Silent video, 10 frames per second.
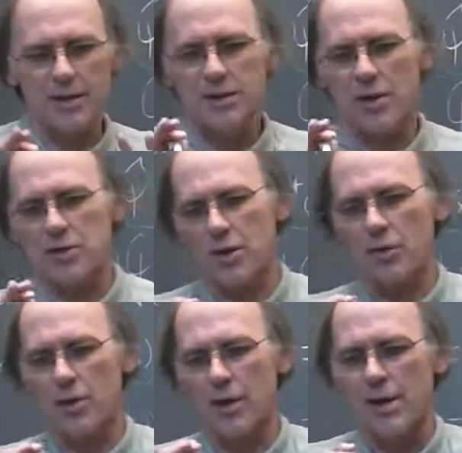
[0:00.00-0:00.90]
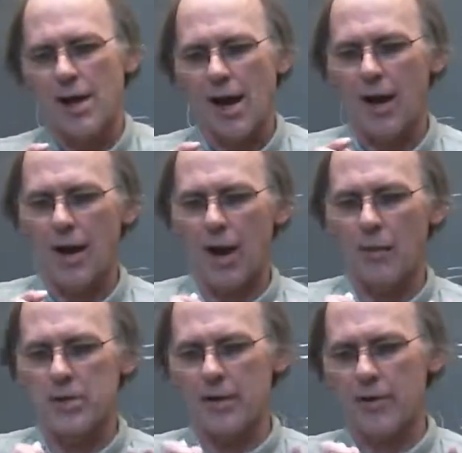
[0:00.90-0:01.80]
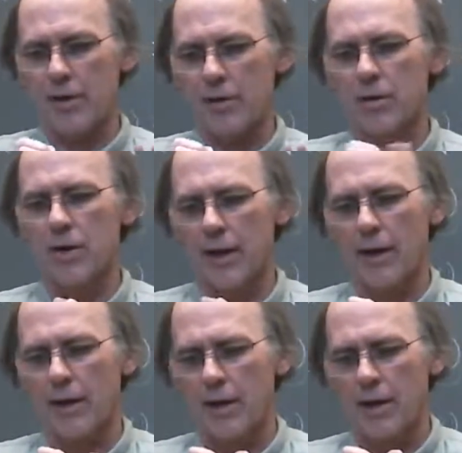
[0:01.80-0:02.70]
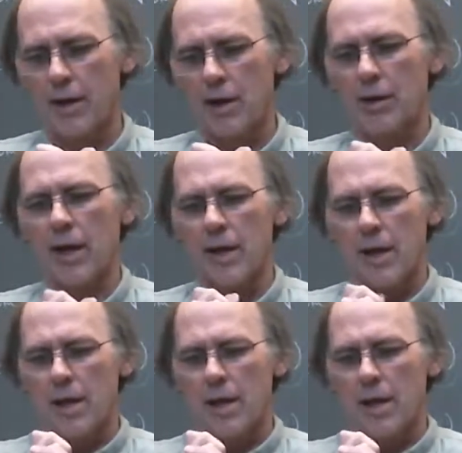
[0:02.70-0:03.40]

So I was even okay.